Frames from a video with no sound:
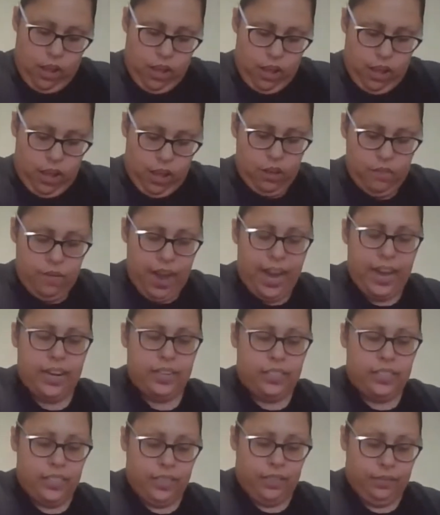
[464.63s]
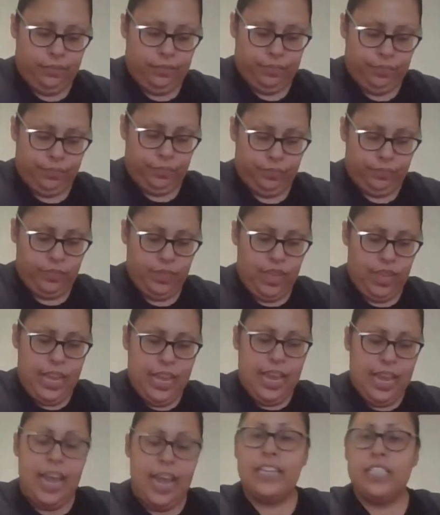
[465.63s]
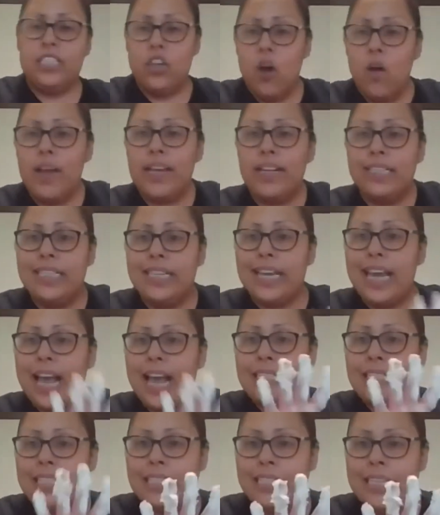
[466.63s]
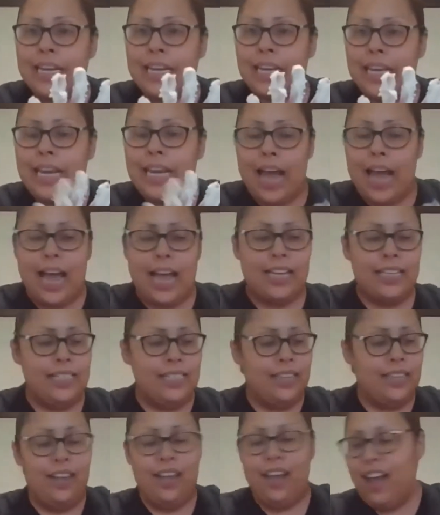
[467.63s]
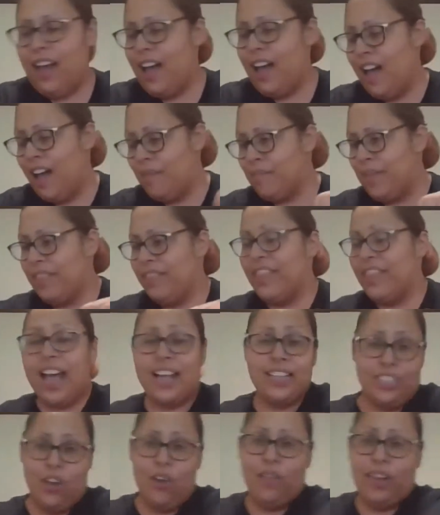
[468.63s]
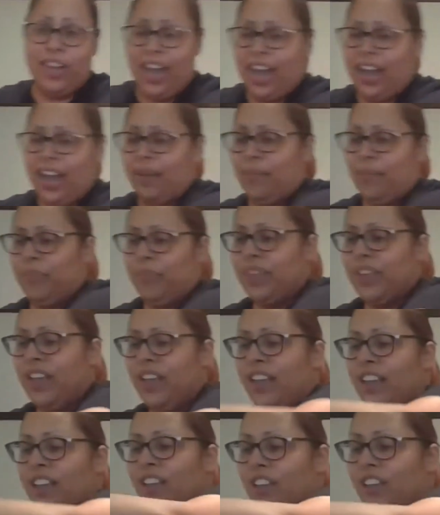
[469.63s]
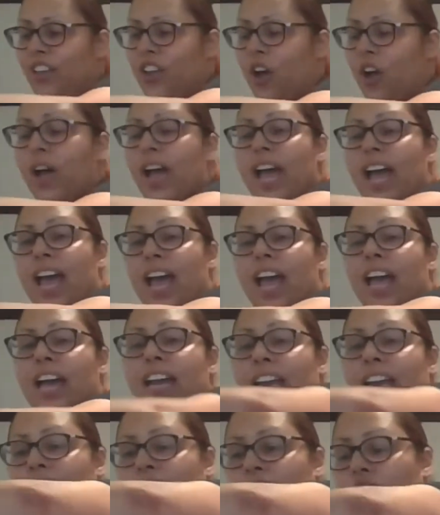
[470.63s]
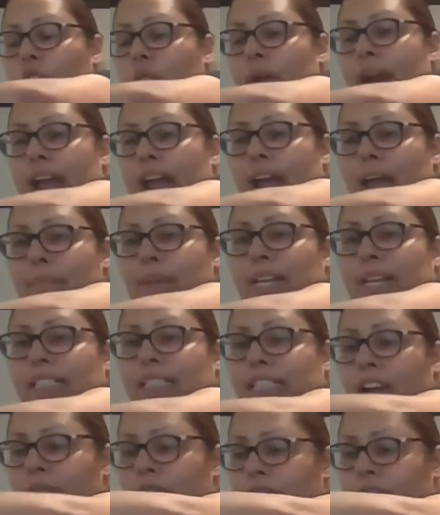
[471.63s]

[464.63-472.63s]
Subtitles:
All right. It's going to get sticky, guys. That's okay. Go ahead and grab some